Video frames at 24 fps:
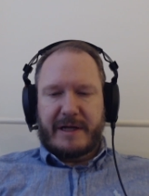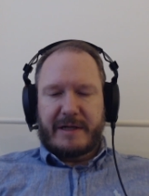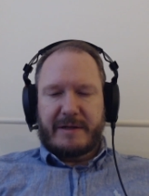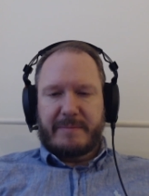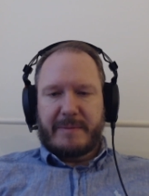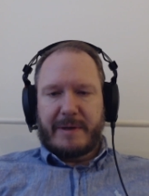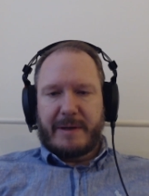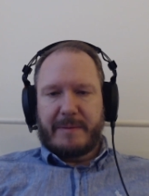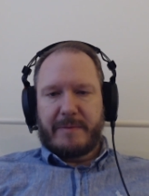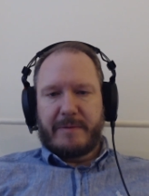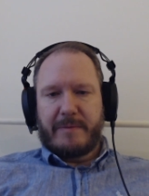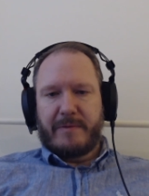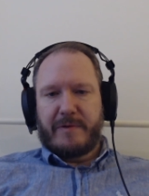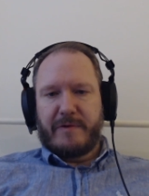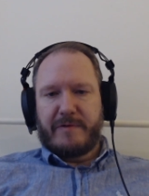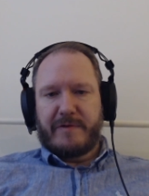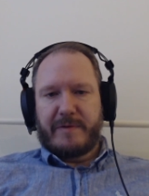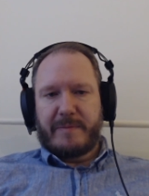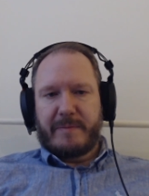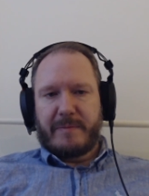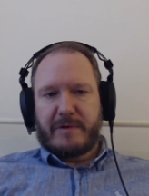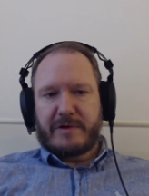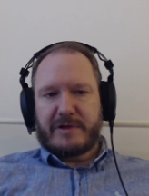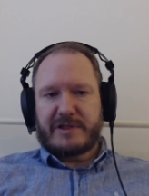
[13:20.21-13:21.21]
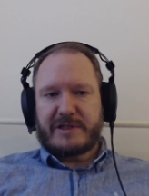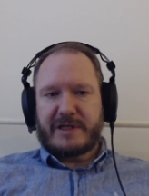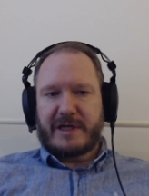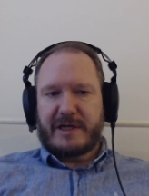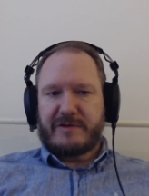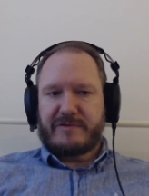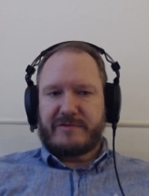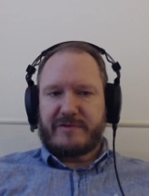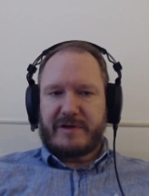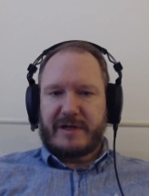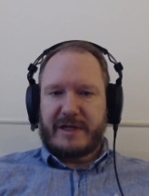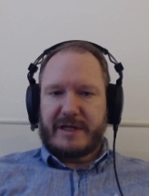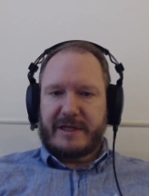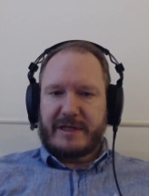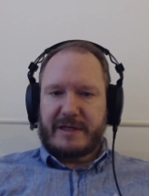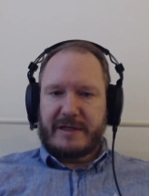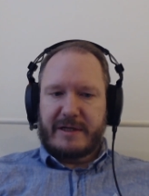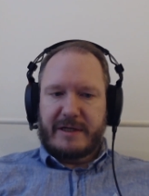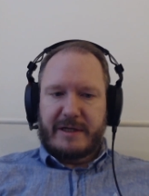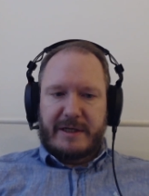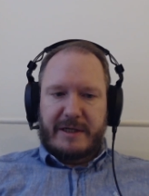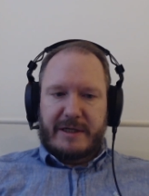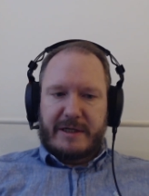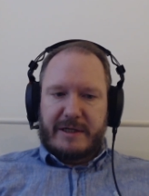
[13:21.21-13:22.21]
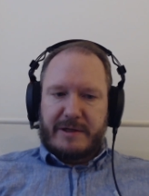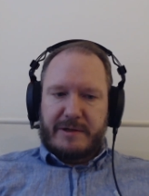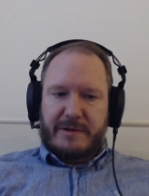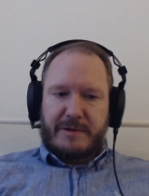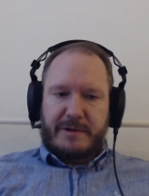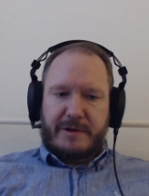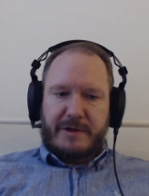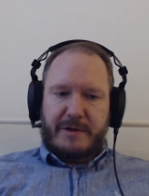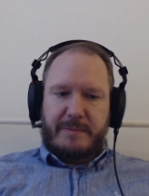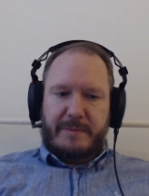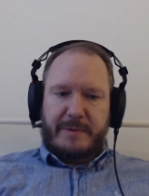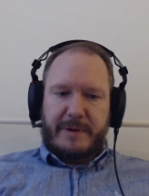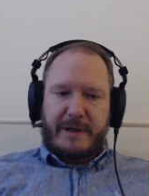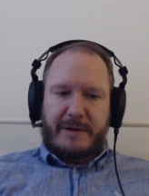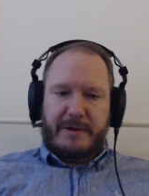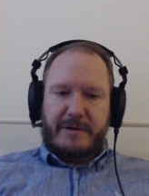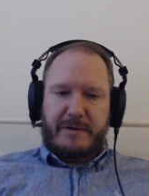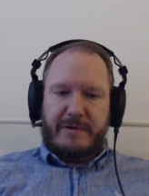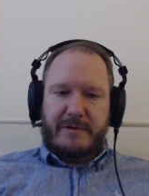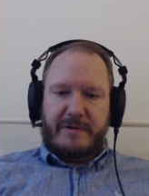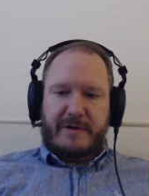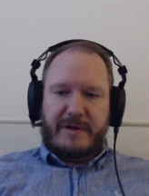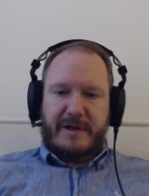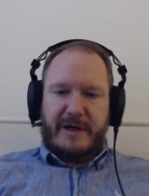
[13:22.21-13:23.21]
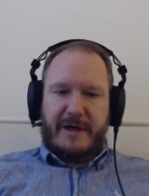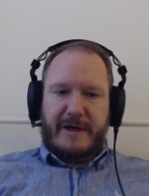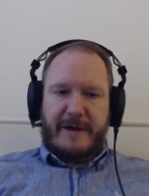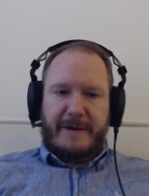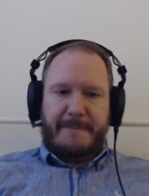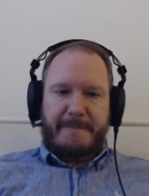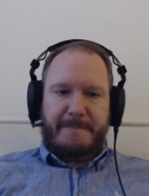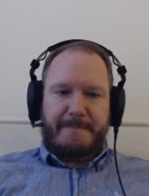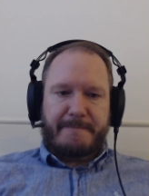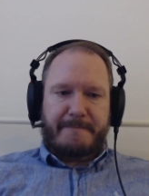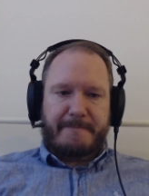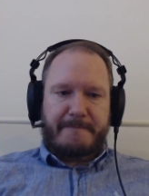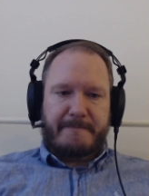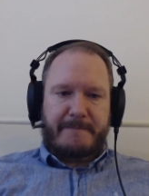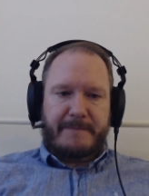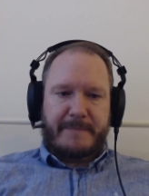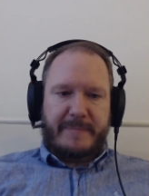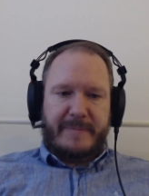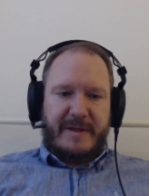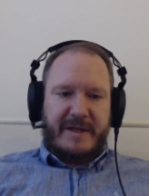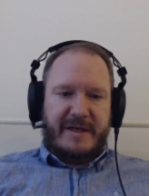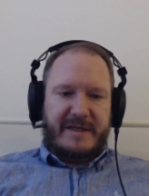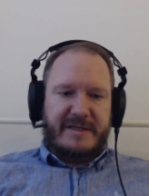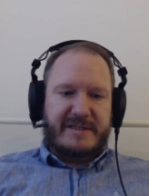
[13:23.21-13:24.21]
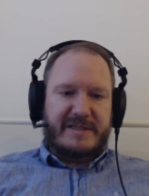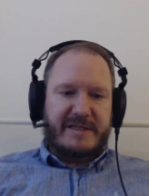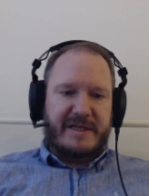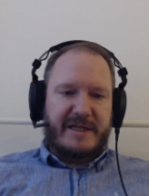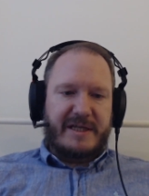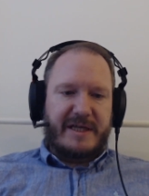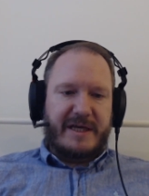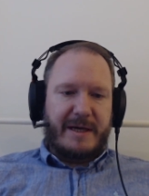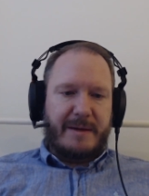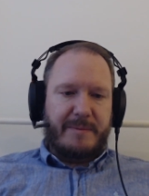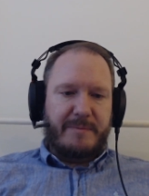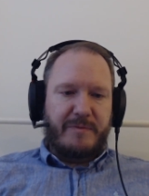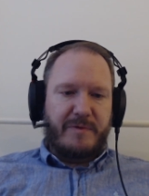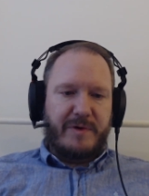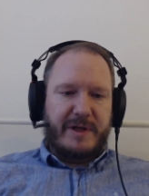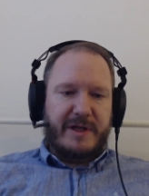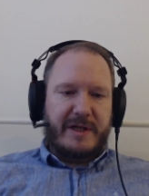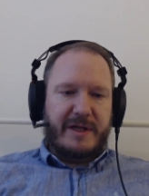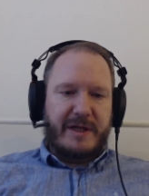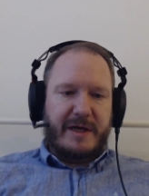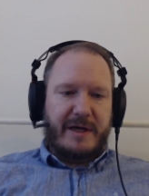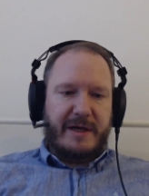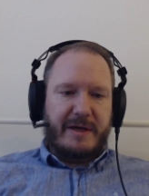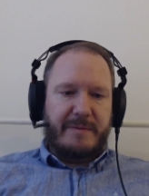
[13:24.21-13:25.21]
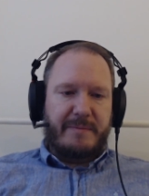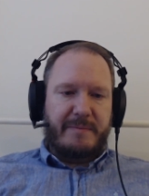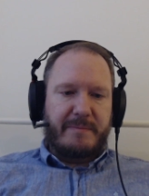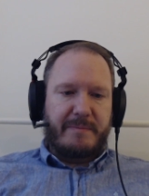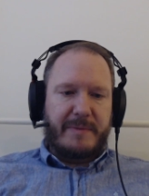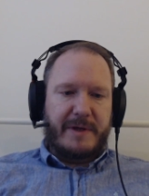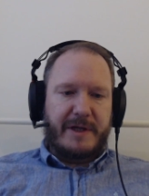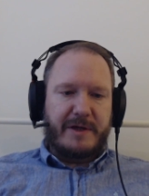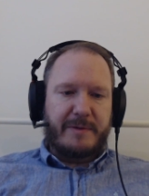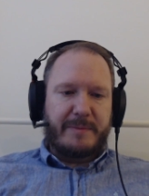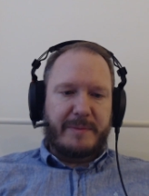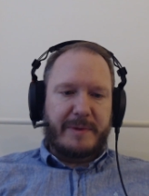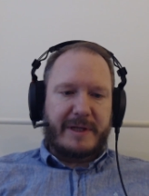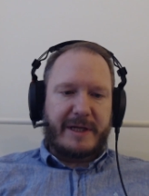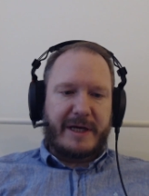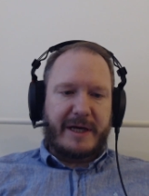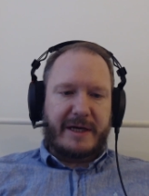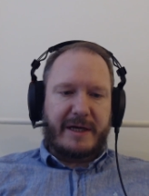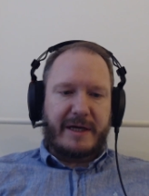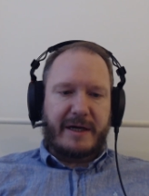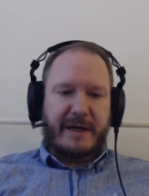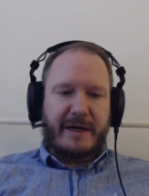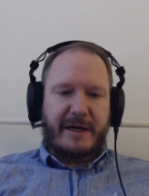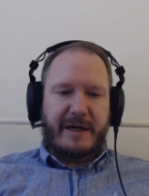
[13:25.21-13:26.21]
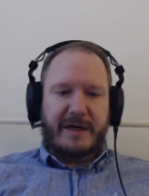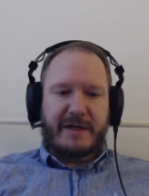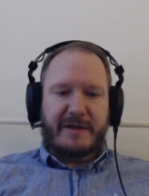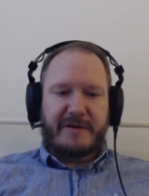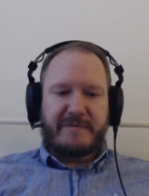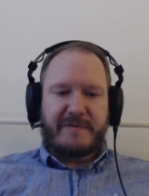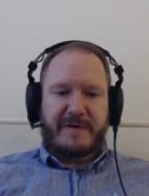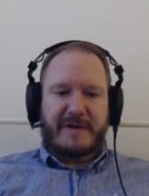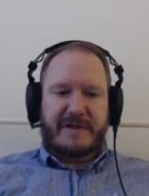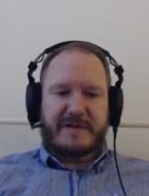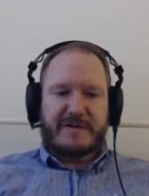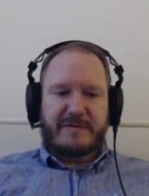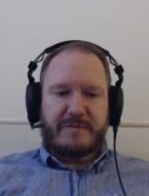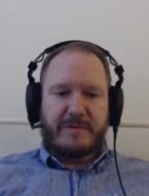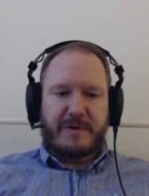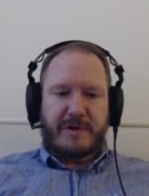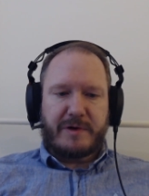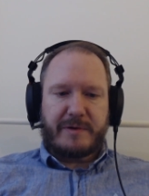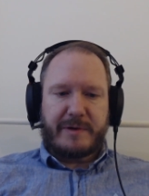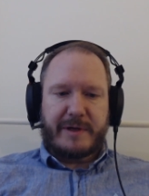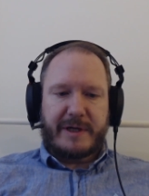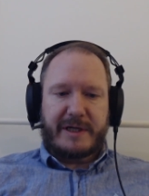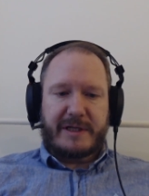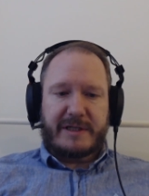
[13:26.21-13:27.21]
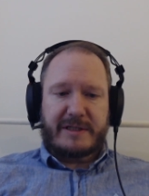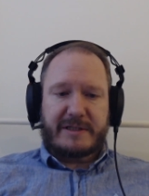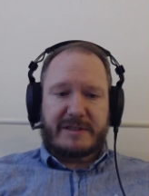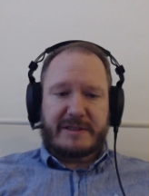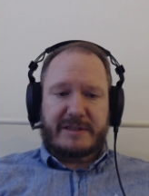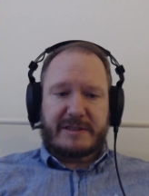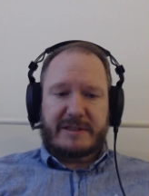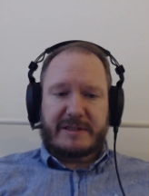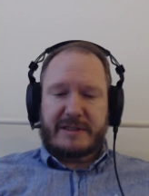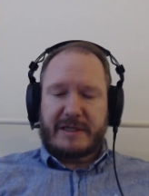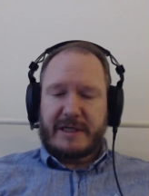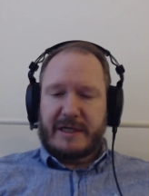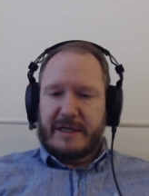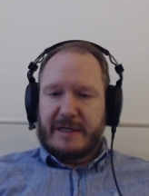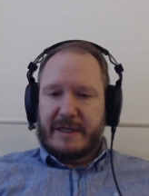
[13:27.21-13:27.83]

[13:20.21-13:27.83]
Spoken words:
and maybe move him more centrally. He could be a good CDM with medium attacking, high defensive work rates.